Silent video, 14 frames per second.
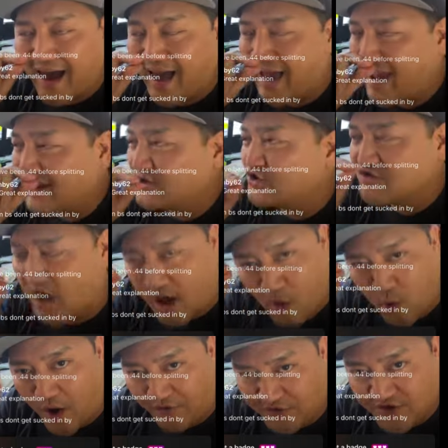I do
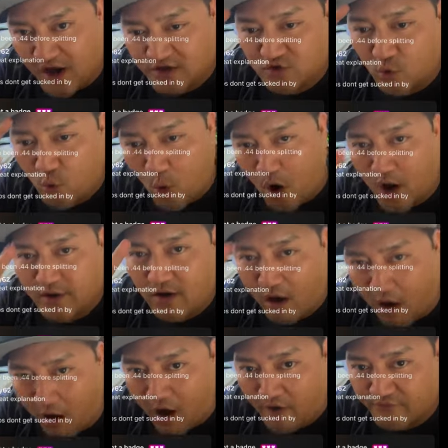not want to touch
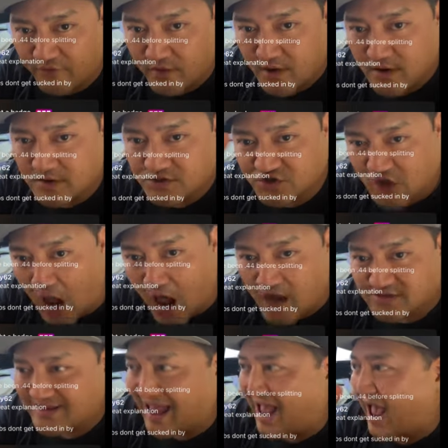one-off
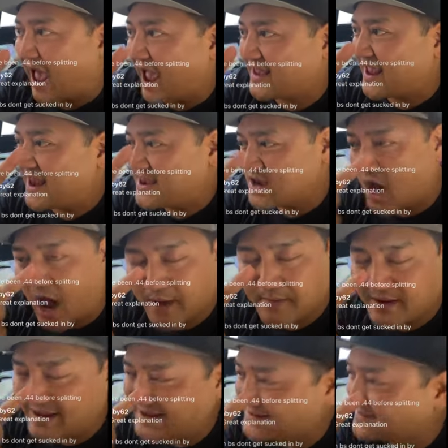stocks that I
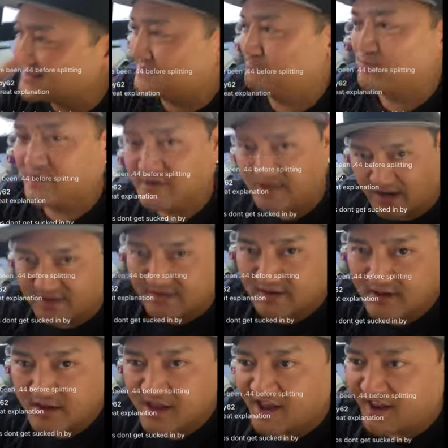cannot easily
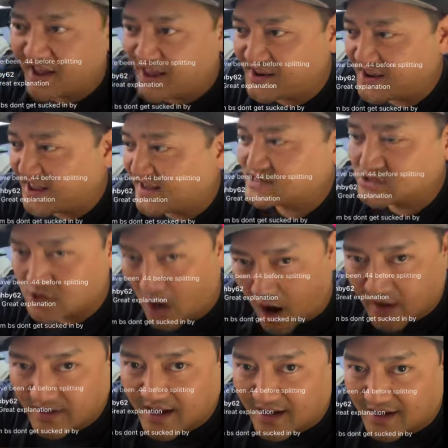predict. It is
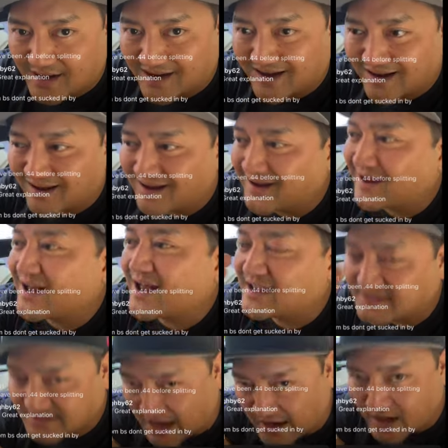not
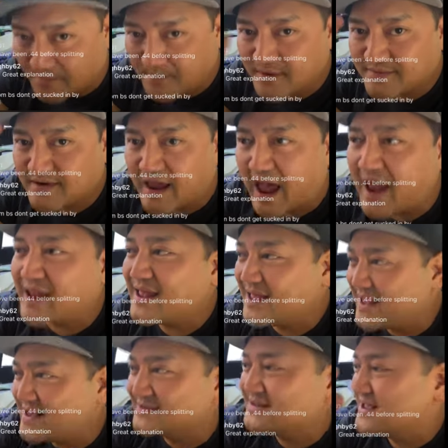a setup that
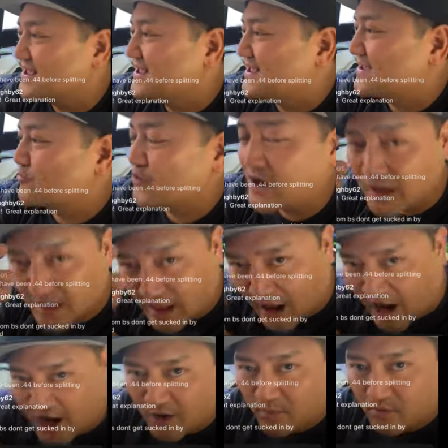is
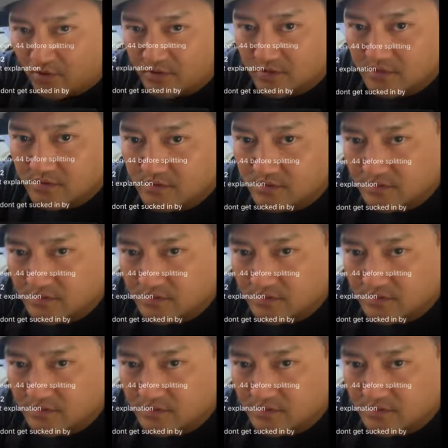reliable.